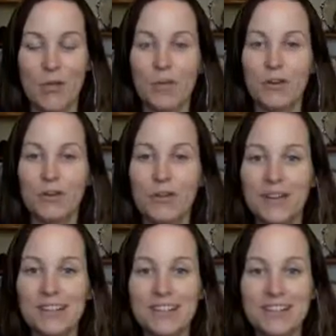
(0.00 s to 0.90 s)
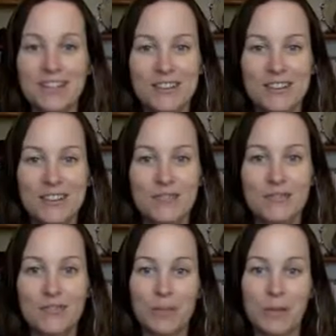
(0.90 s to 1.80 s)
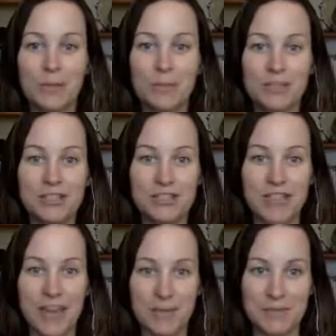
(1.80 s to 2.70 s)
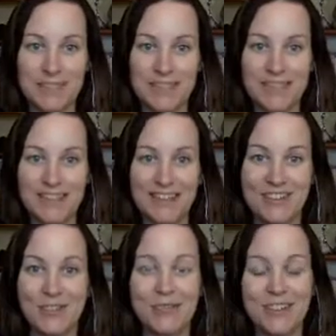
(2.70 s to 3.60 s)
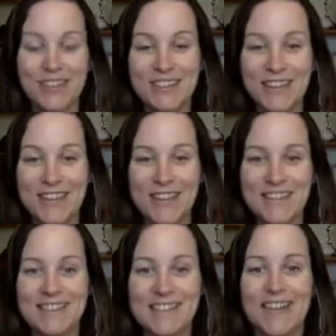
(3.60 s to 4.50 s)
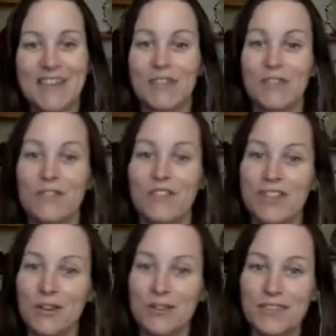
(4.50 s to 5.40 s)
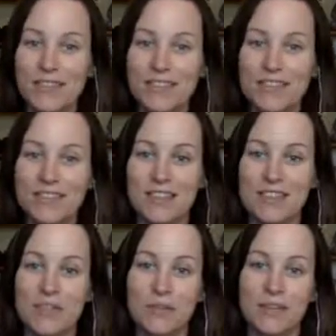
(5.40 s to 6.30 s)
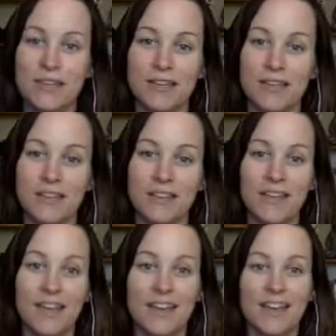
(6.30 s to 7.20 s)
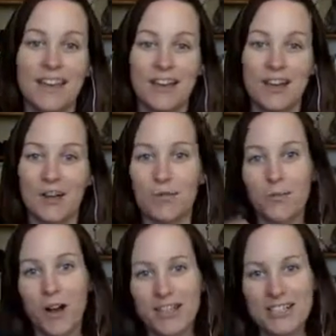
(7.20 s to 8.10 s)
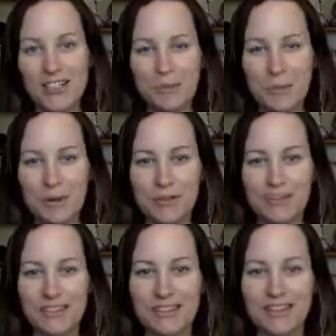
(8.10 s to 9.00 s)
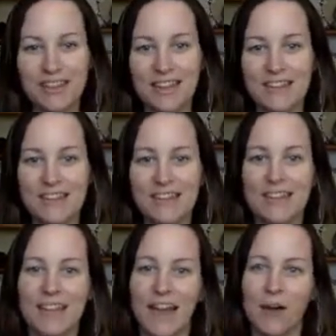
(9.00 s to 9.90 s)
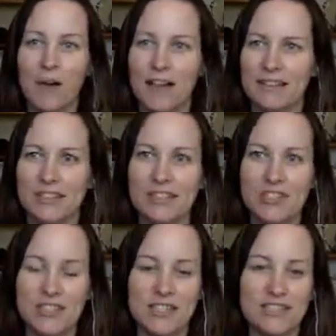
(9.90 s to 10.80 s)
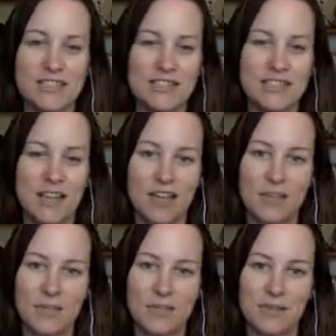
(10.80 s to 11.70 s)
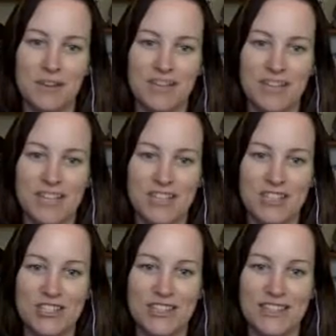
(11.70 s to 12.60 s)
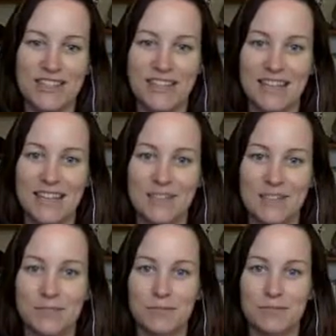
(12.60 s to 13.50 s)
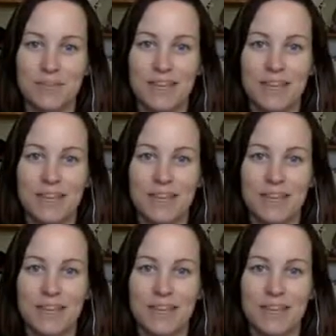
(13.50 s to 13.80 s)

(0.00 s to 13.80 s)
We're going to look at flowing bridge to empty, and don't worry you guys, I have a video of this so that you can watch how the pose is done, how I teach this, some modifications, and then I have some